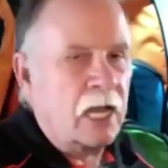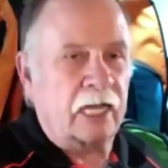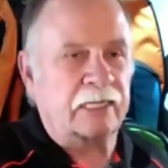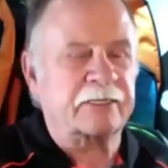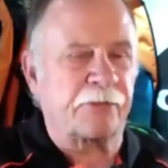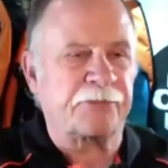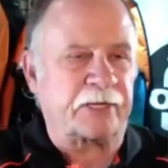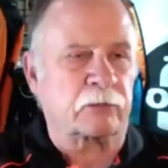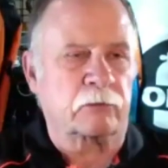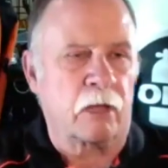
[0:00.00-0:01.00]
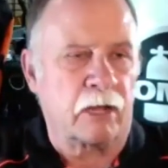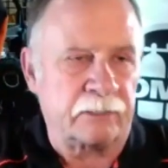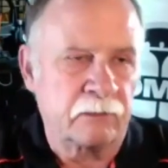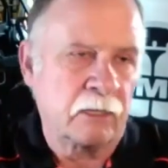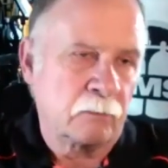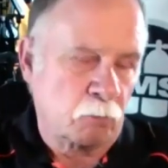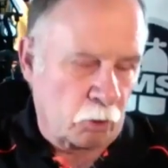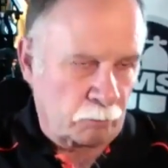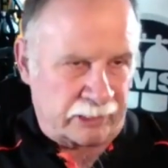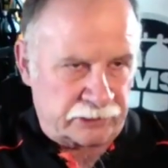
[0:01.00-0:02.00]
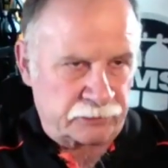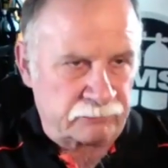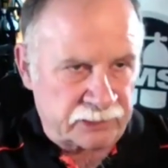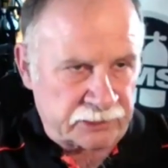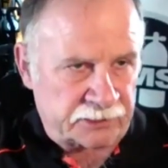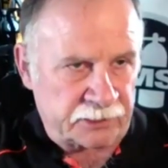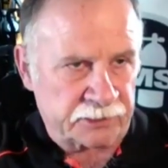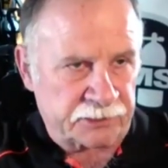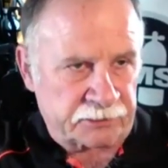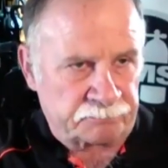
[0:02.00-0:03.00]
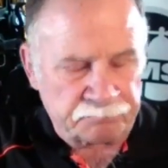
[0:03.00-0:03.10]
I like the thicker line, more abrasion resistance,